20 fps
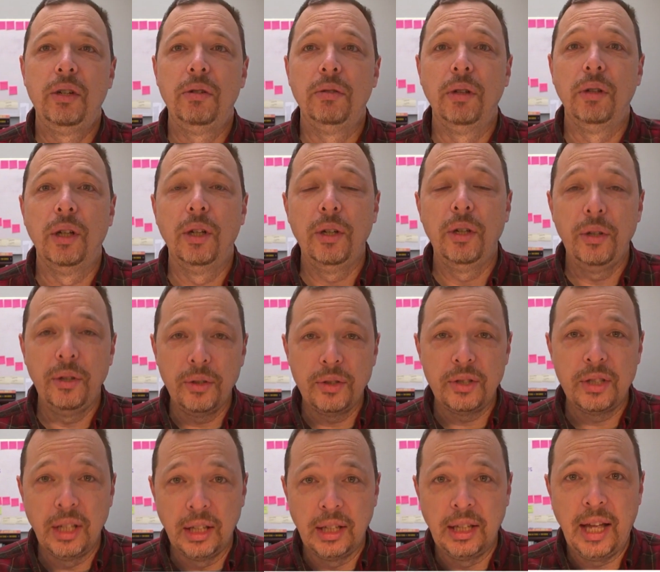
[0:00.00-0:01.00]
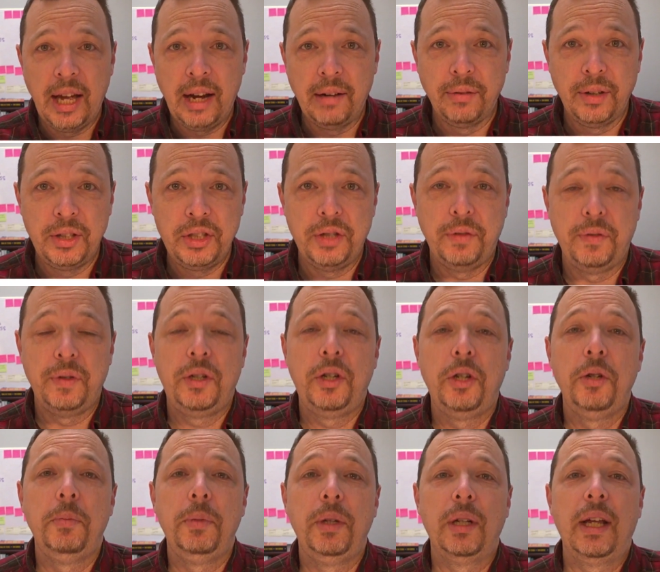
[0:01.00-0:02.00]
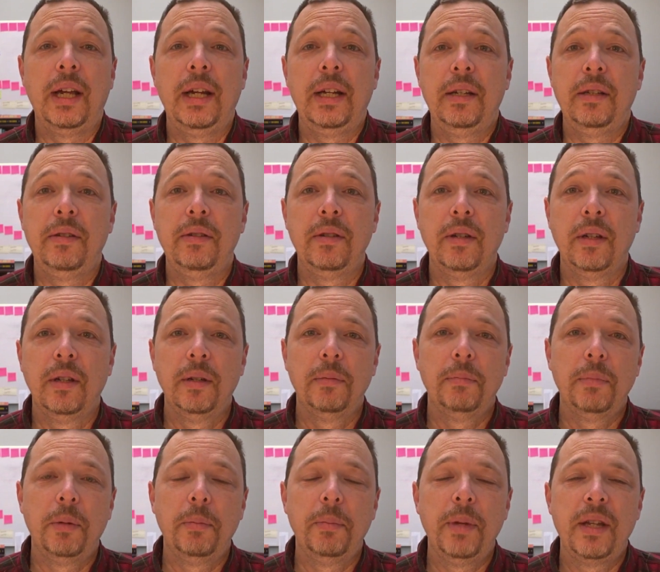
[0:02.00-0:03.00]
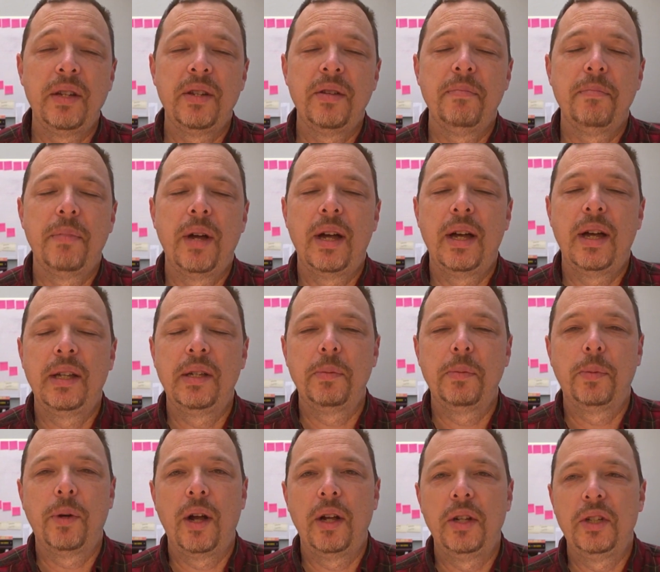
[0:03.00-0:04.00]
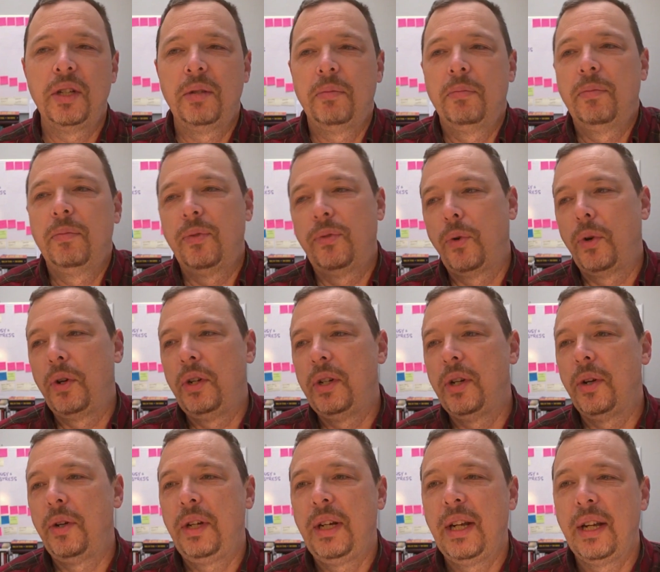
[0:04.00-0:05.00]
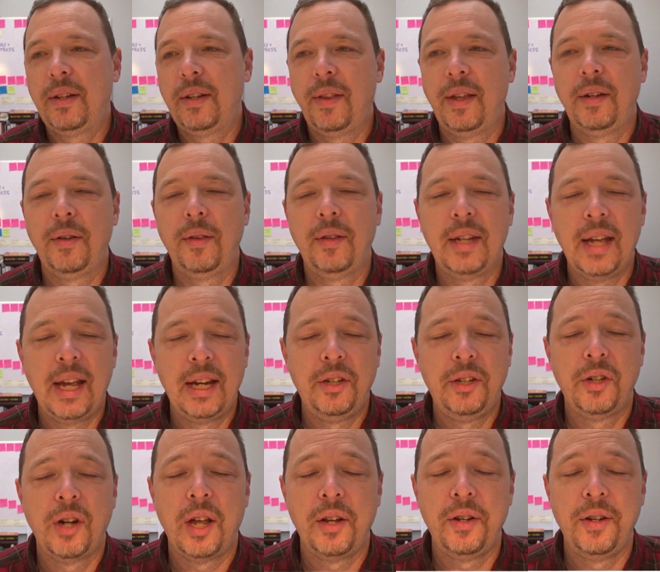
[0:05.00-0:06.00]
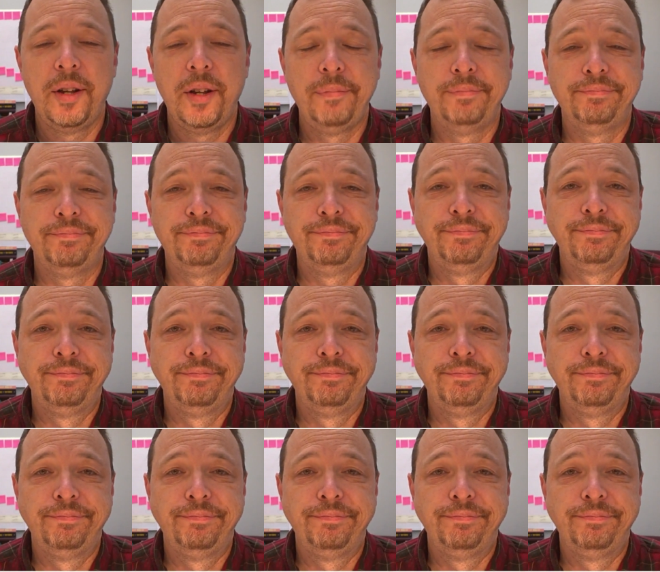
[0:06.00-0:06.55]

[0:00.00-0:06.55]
You lose the leverage of accumulated momentum behind the project, and before you know it, you get to the end of the day and you're not done.